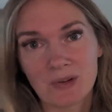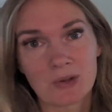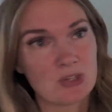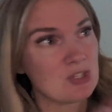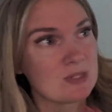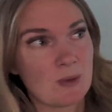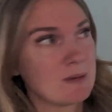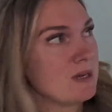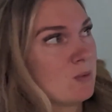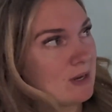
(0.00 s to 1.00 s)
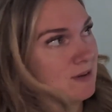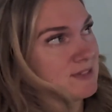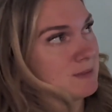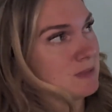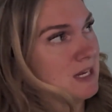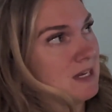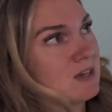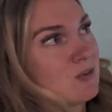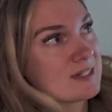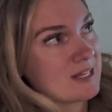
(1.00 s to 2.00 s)
or you just want to be aware of something,
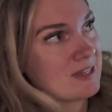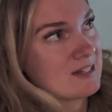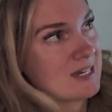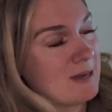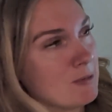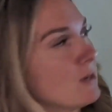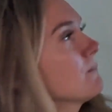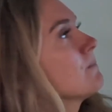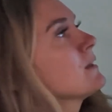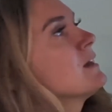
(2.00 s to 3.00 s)
set that timer.